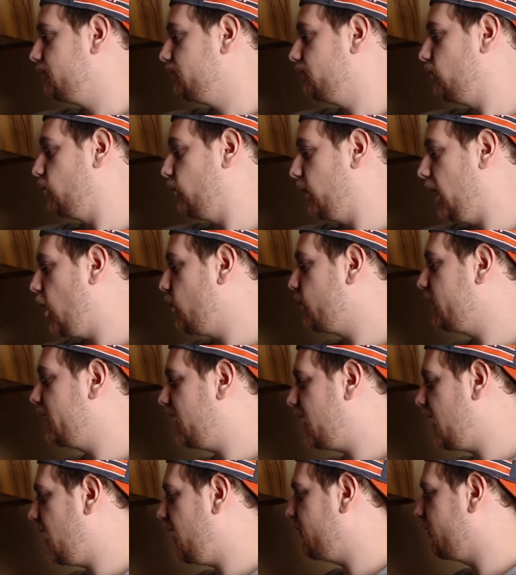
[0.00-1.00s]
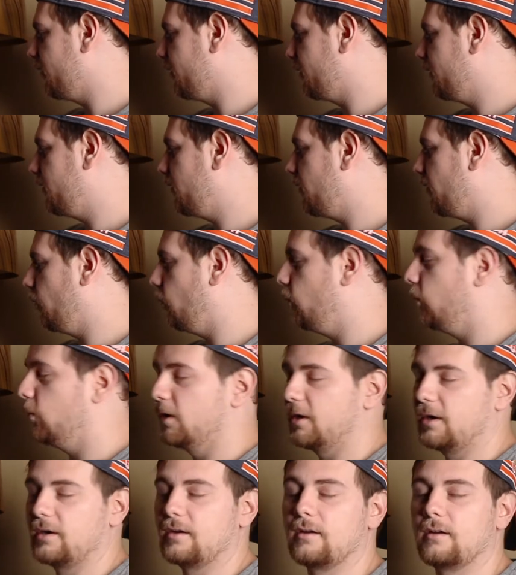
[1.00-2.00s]
we already covered the
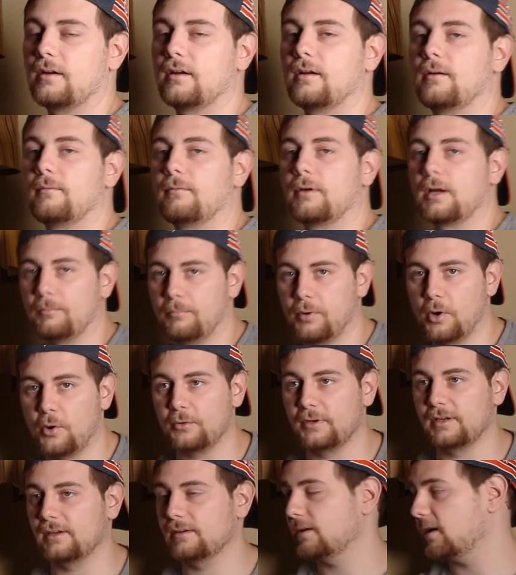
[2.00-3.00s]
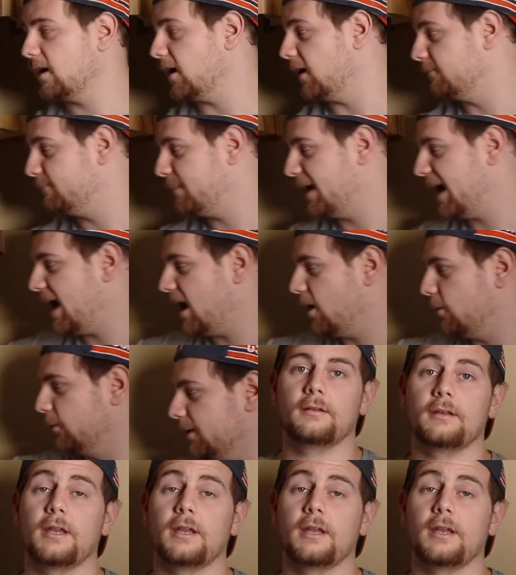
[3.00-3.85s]
work component of power.